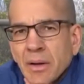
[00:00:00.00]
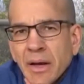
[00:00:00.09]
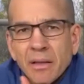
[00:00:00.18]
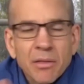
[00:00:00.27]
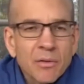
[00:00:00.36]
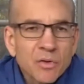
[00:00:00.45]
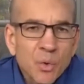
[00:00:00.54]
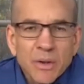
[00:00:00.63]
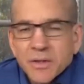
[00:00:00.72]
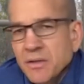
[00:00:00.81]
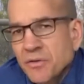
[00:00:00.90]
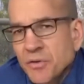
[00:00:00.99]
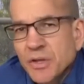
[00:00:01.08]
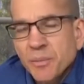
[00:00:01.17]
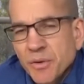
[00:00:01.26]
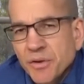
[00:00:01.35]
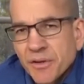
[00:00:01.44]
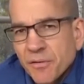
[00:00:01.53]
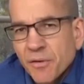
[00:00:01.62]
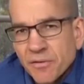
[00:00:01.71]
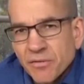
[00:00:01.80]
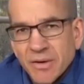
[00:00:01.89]
And those questions are going to be
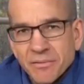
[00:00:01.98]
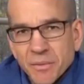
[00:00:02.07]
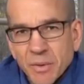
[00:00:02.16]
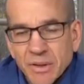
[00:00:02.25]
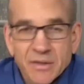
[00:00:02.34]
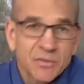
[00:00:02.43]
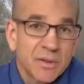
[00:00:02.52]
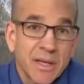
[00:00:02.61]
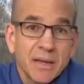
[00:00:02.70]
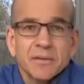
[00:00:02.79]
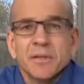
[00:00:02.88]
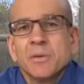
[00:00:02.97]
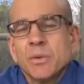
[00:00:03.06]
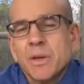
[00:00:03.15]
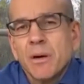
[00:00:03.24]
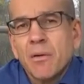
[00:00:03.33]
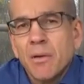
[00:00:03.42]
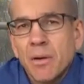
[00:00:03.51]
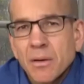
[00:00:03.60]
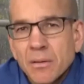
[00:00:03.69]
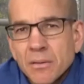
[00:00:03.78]
different for everybody, so I can't tell you what they are.